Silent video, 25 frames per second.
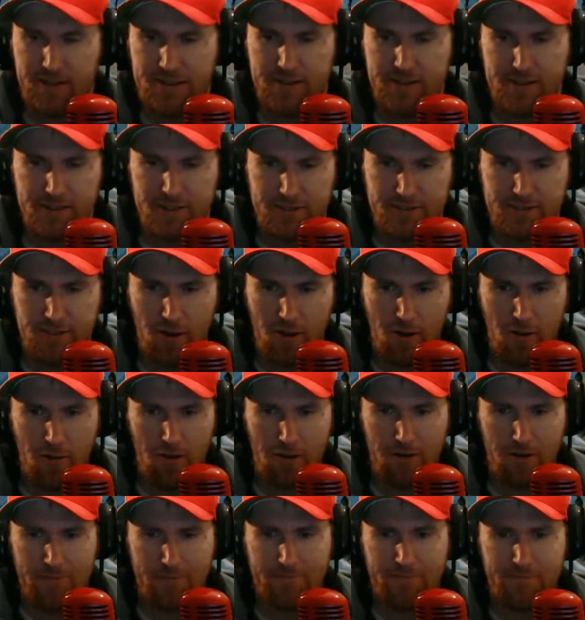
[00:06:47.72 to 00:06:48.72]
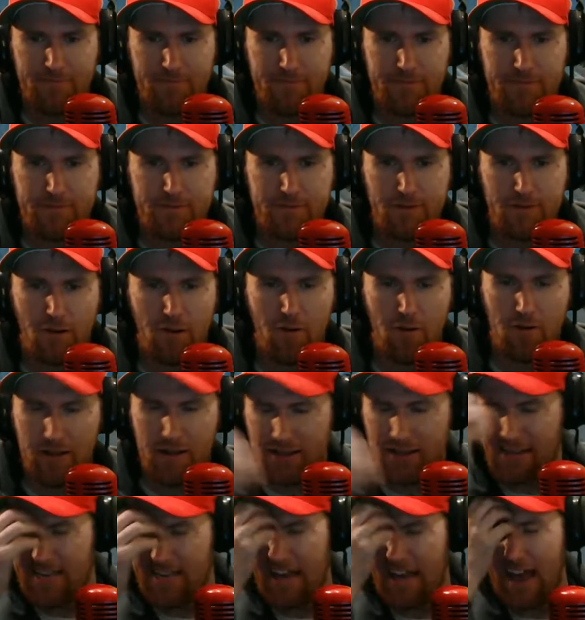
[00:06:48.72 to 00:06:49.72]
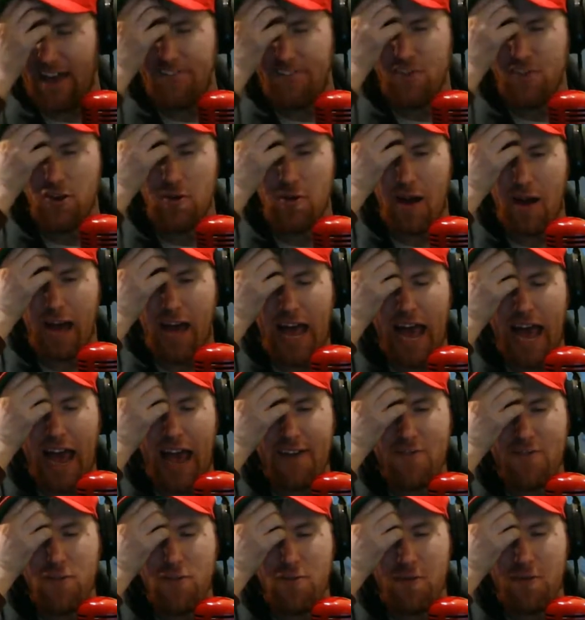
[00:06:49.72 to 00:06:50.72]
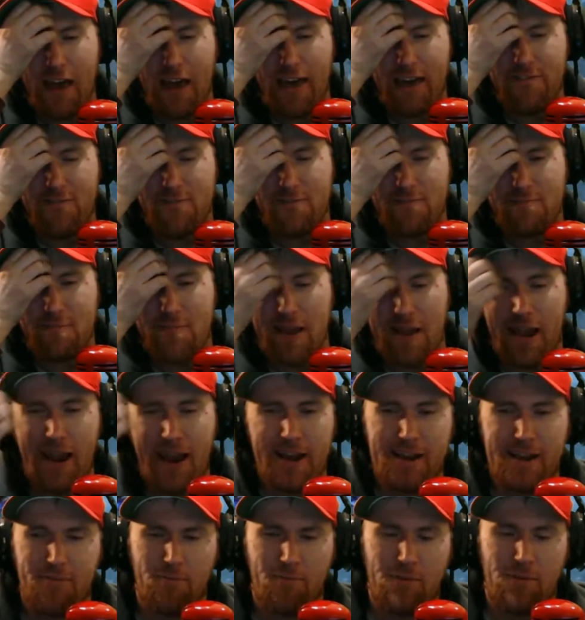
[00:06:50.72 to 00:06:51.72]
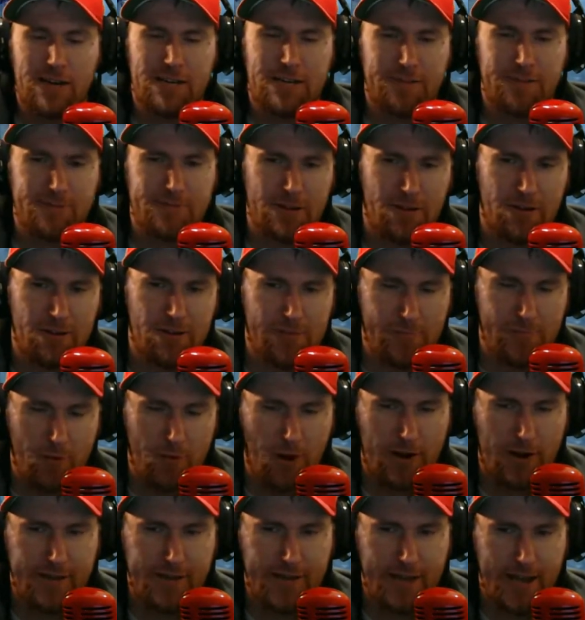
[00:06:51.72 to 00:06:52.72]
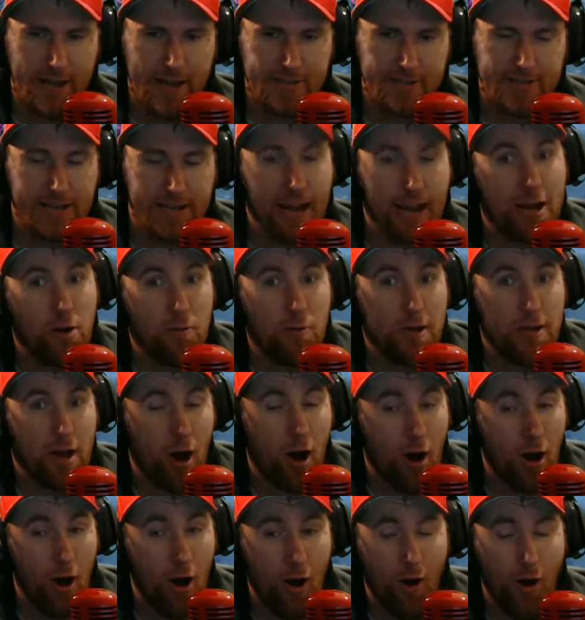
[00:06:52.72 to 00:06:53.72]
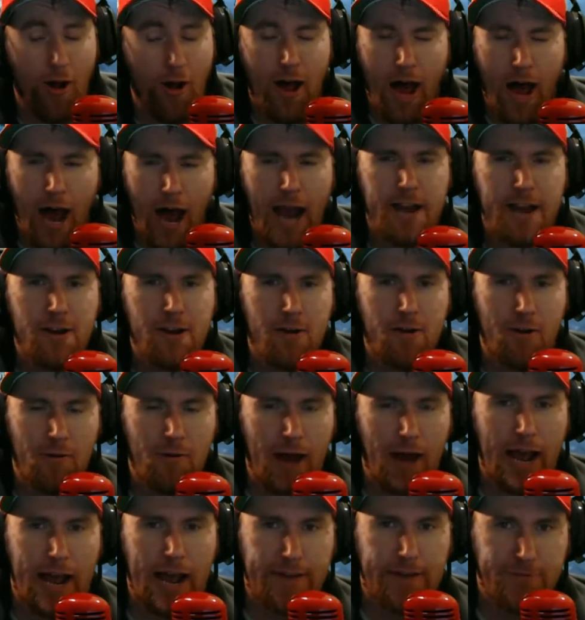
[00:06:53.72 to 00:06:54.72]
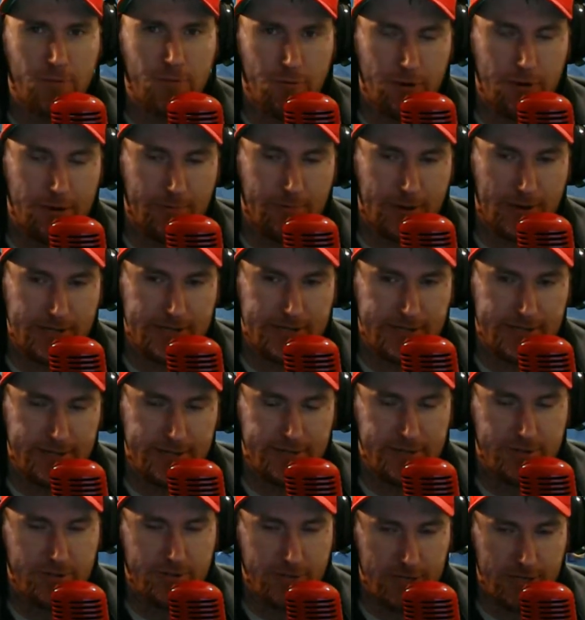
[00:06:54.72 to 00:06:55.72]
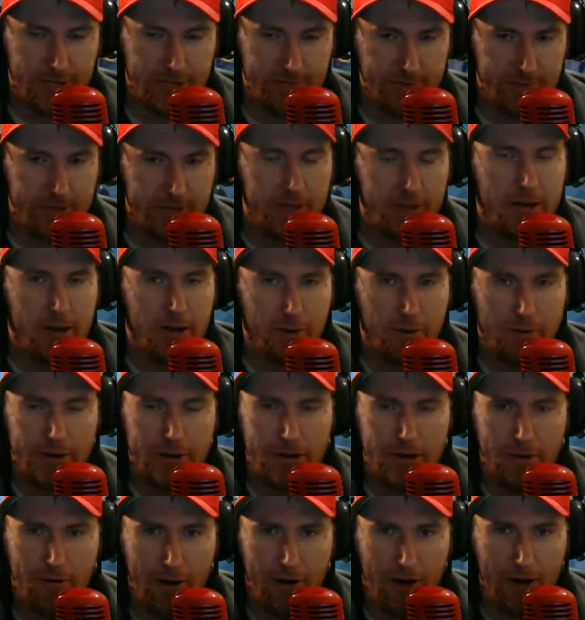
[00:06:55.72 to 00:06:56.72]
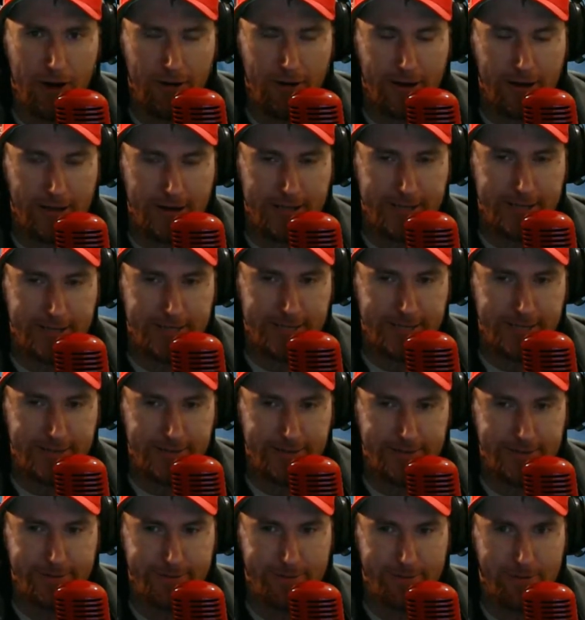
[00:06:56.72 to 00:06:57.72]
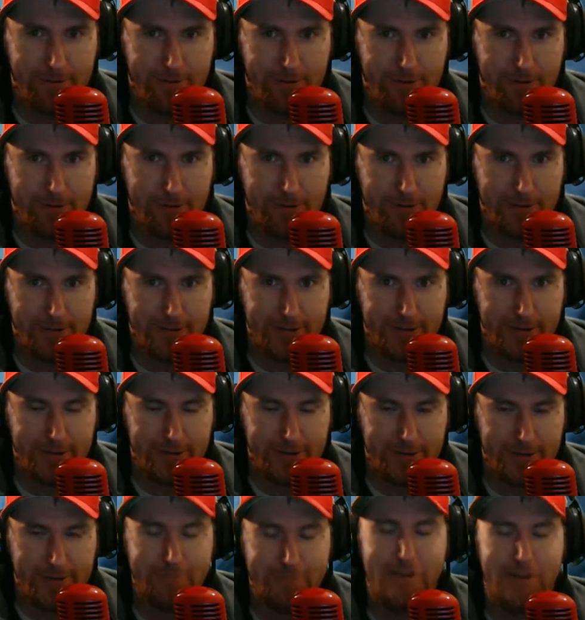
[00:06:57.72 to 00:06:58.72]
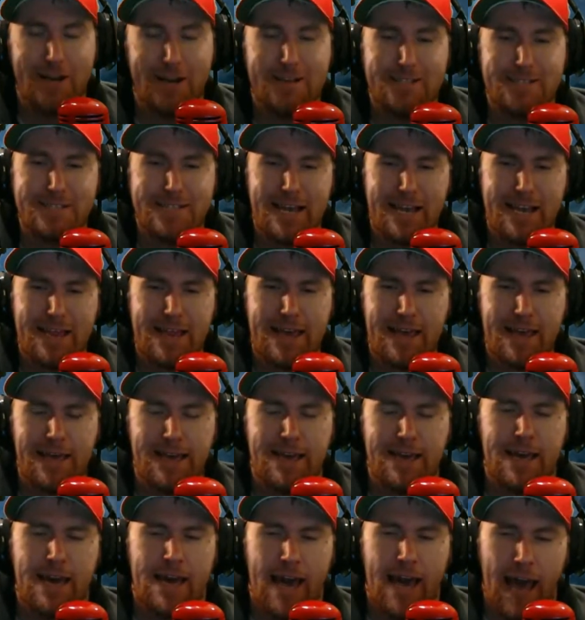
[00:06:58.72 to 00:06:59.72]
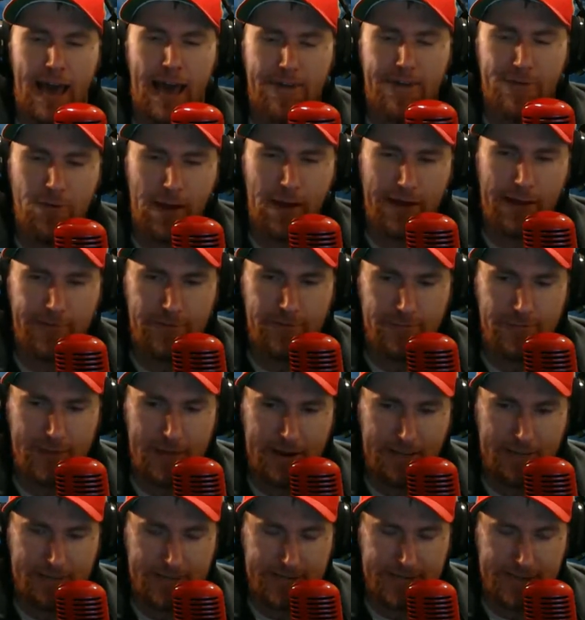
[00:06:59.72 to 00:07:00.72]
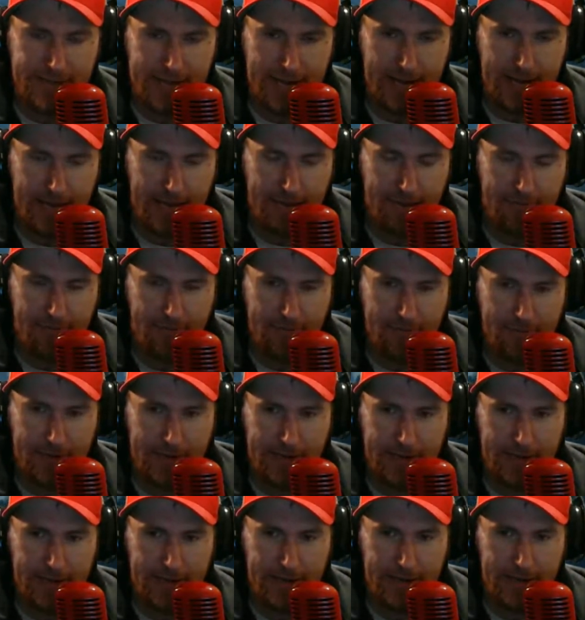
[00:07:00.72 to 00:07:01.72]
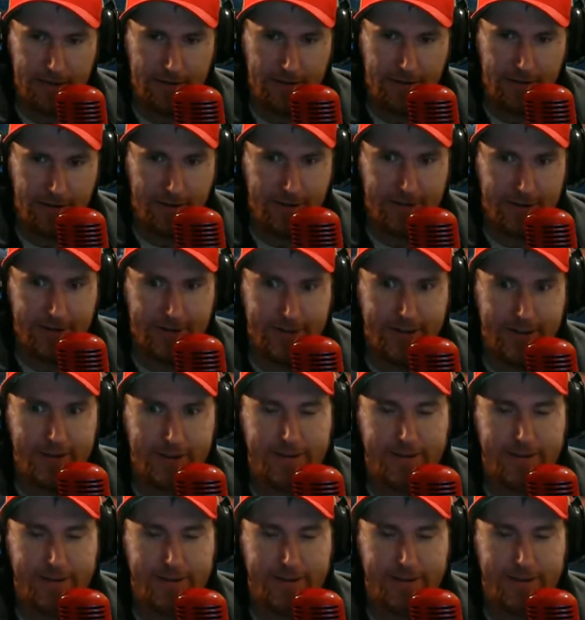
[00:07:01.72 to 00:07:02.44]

so um, so like, have you have you ever made when it comes out of your broadcasting? I know we all, I know I have to work on my skills. Trust me, we don't all got skills when we're going to YouTube. Yeah. But I'll say that, have you ever made a mistake when making your content?